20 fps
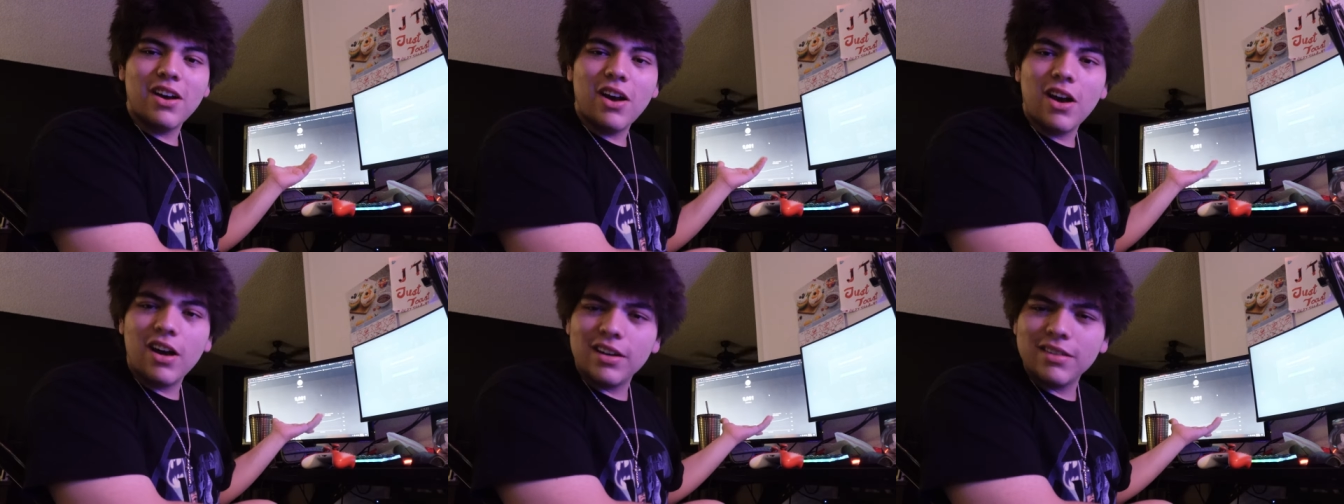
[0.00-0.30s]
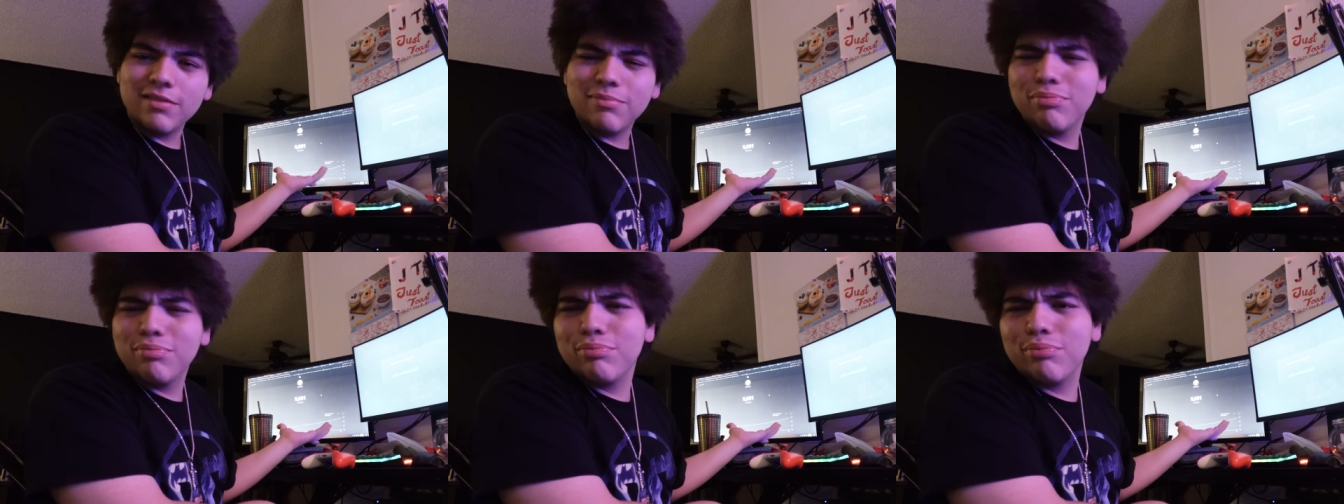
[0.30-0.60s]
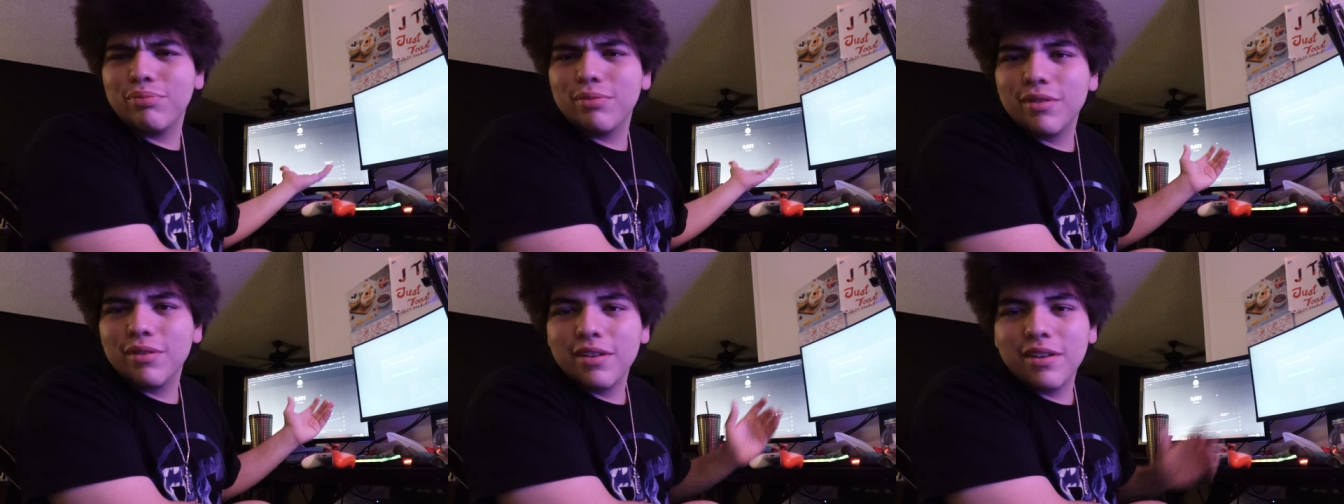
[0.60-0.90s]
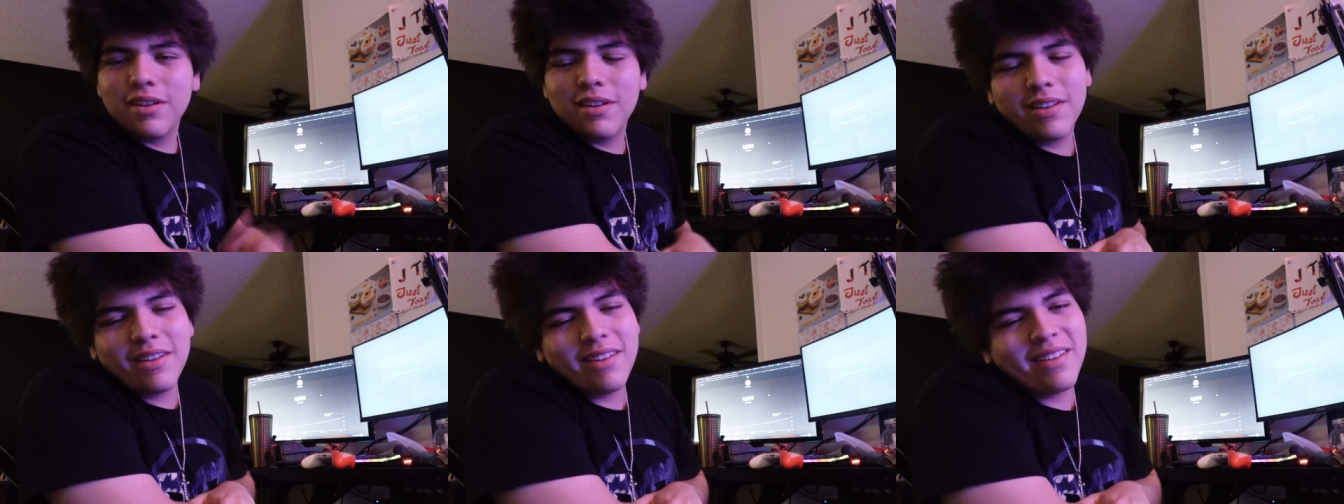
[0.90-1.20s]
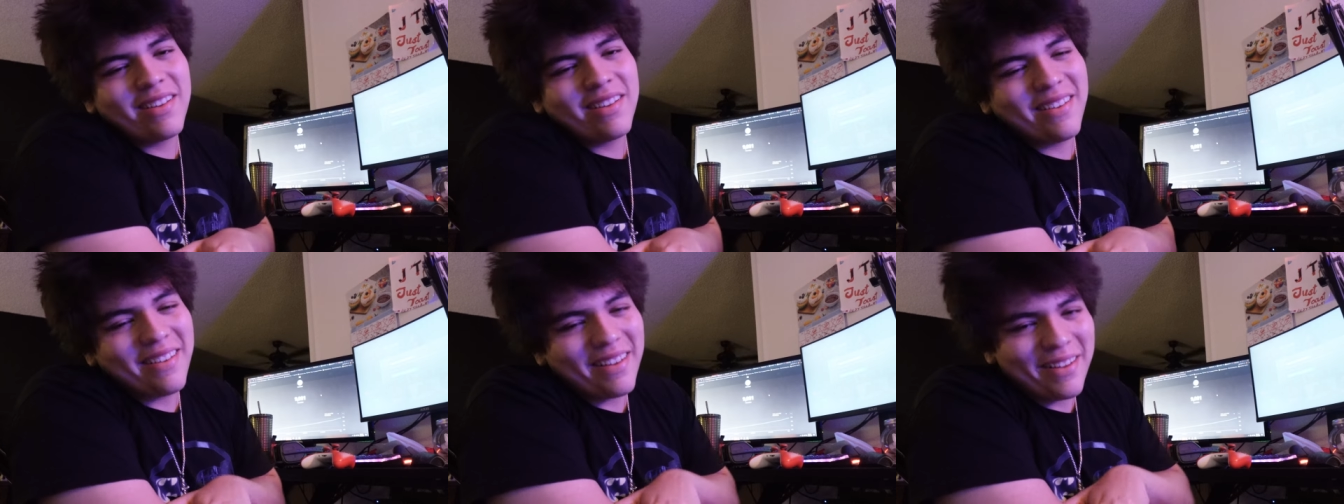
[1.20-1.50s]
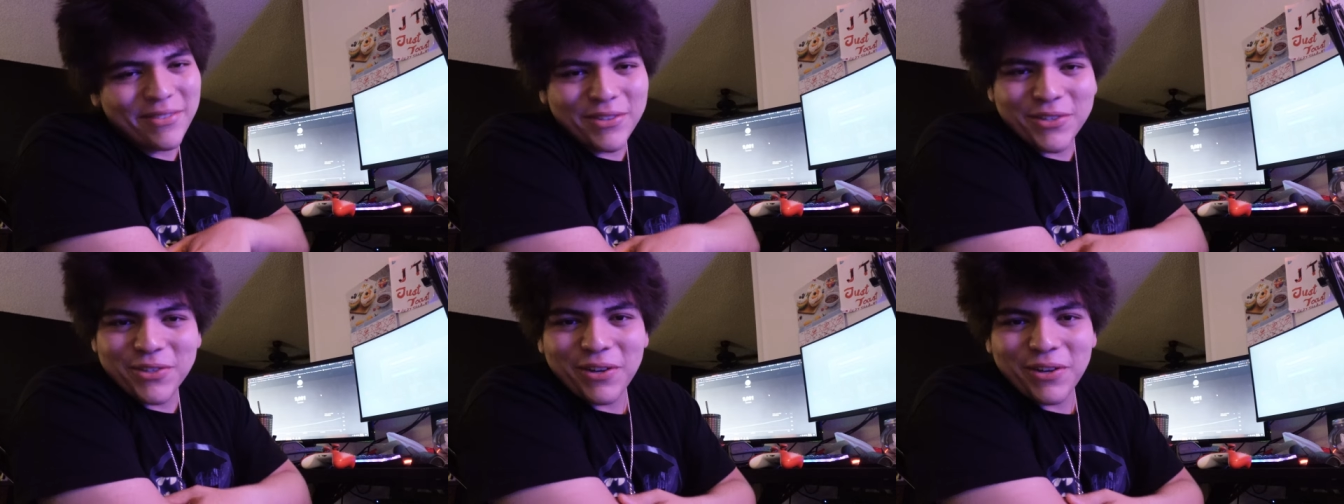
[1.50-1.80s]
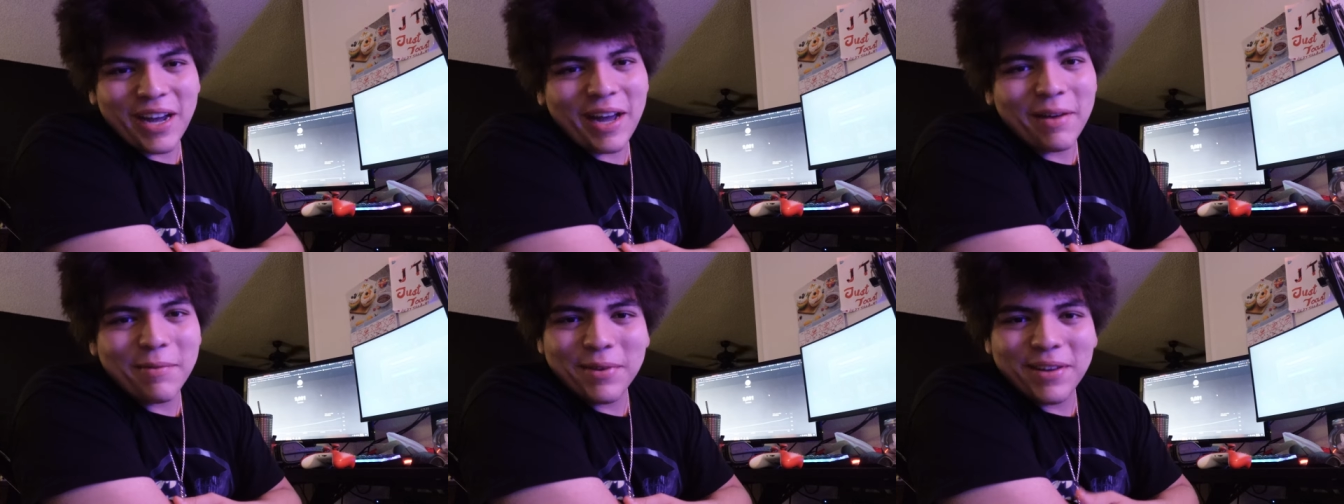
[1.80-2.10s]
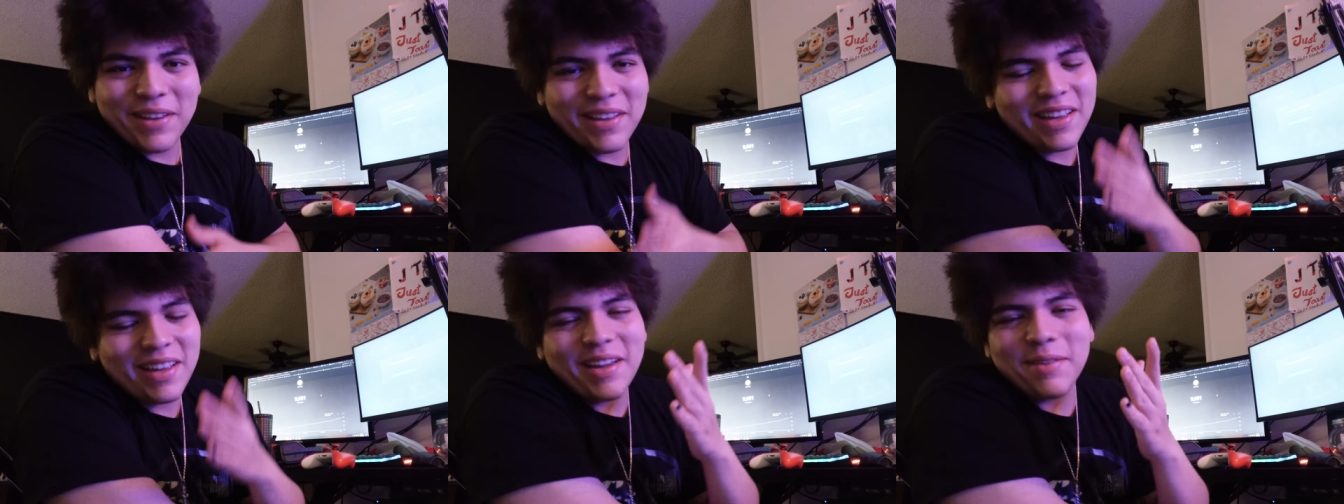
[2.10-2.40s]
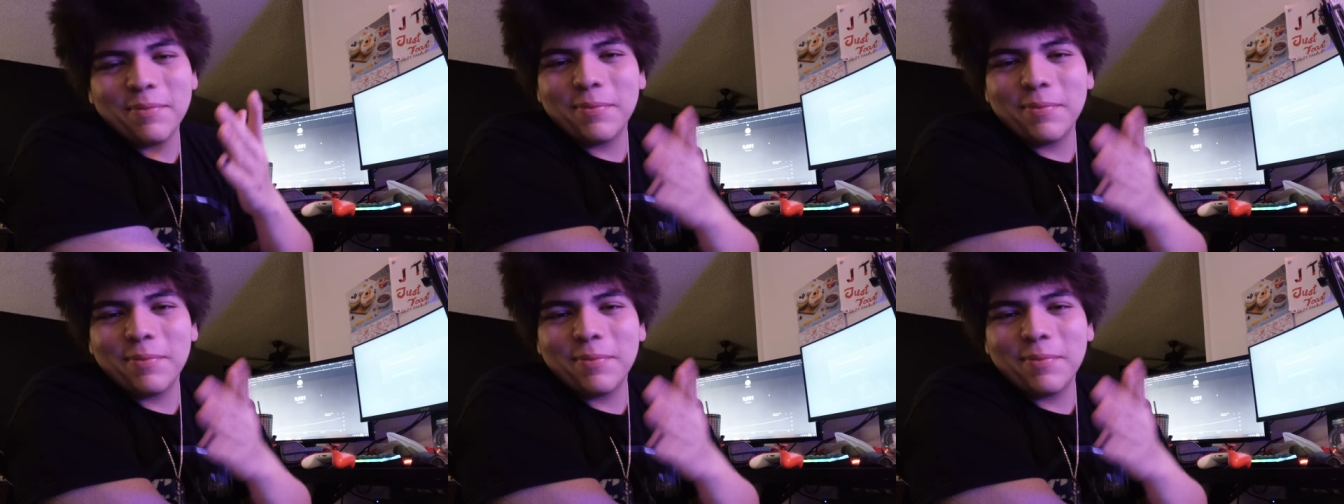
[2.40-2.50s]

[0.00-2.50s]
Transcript: I'm so happy. I